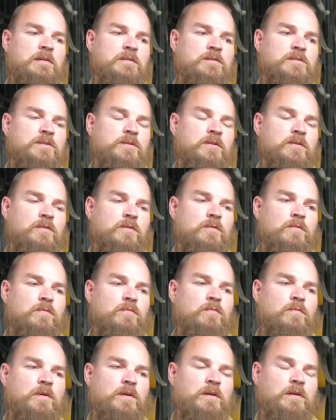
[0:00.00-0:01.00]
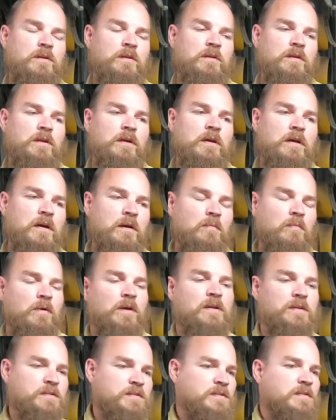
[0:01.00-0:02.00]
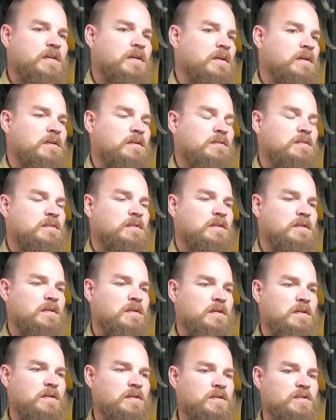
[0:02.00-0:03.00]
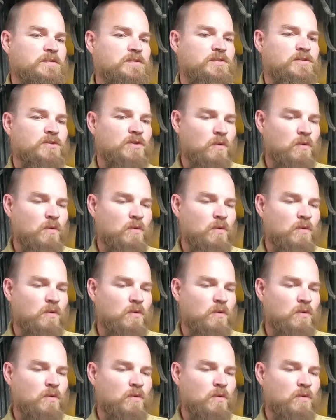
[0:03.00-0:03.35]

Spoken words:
so when Yahweh says that his